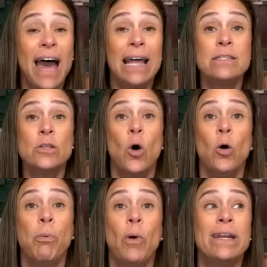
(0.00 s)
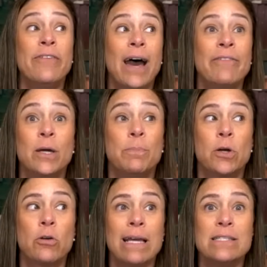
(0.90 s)
the whole point of having a
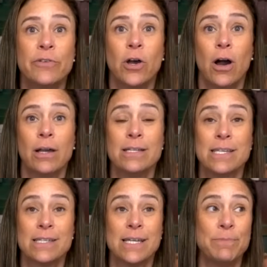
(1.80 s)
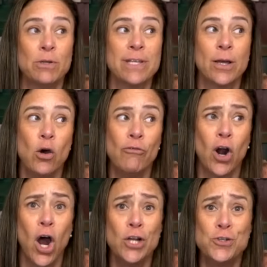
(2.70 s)
progressive caucus, except there's like over
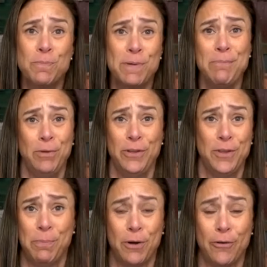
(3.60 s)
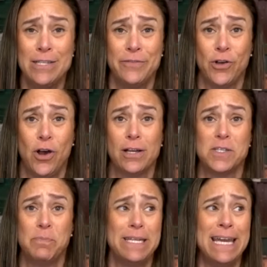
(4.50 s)
100 people in the progressive
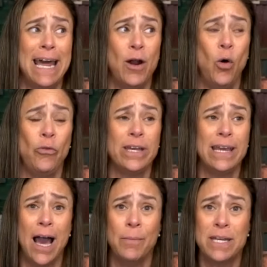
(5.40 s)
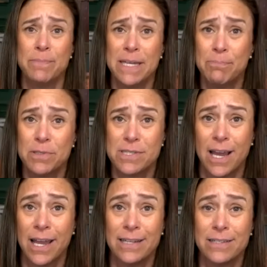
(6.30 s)
caucus, but yet only how many people
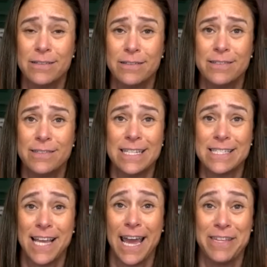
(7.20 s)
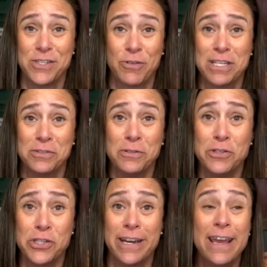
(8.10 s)
didn't sign this
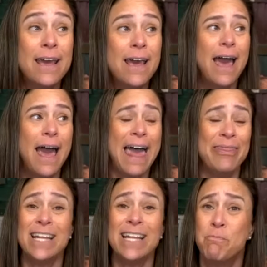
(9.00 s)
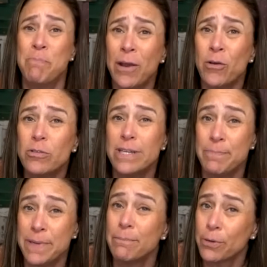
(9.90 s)
resolution. And that's barely
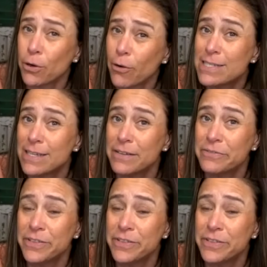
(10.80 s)
being progressive.